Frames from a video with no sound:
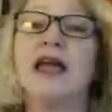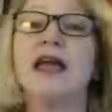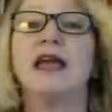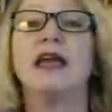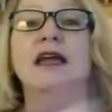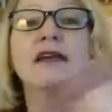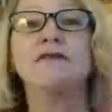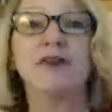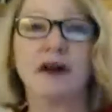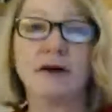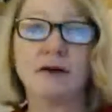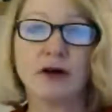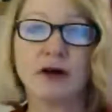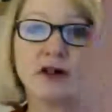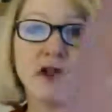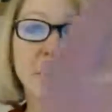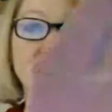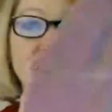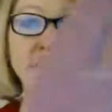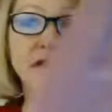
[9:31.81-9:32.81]

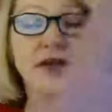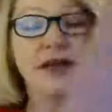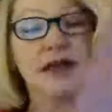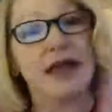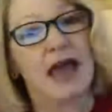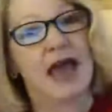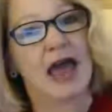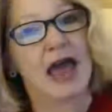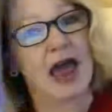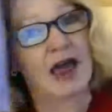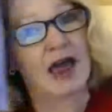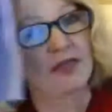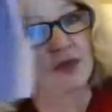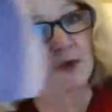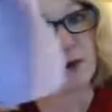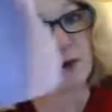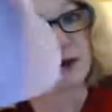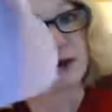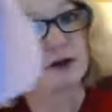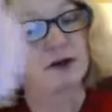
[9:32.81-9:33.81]
Envirocloth and the
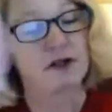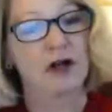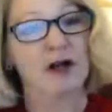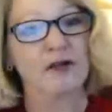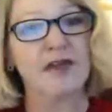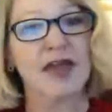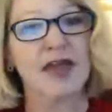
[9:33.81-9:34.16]
window cloth.